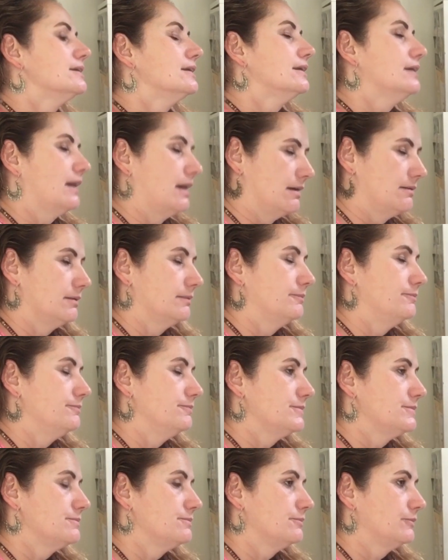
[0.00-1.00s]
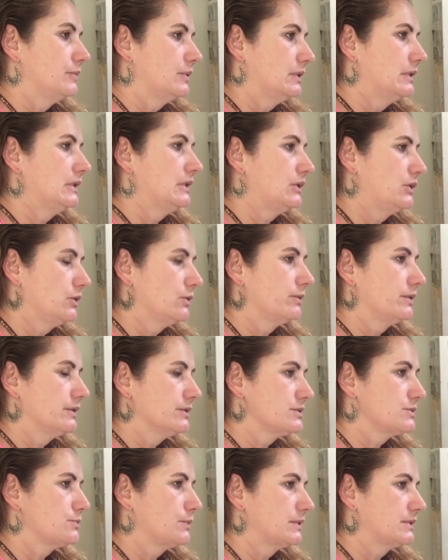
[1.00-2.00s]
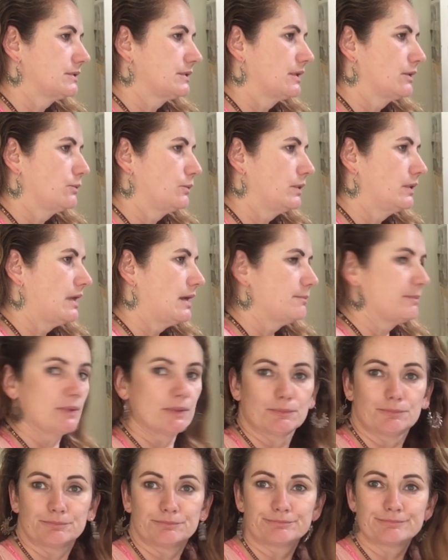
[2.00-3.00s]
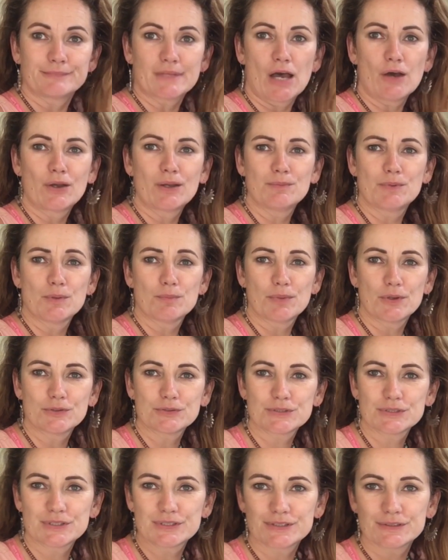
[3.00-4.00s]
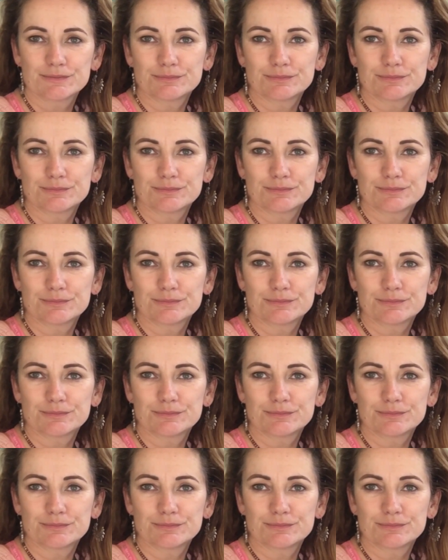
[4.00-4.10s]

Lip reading: I'm curious what will happen. I'll keep you posted.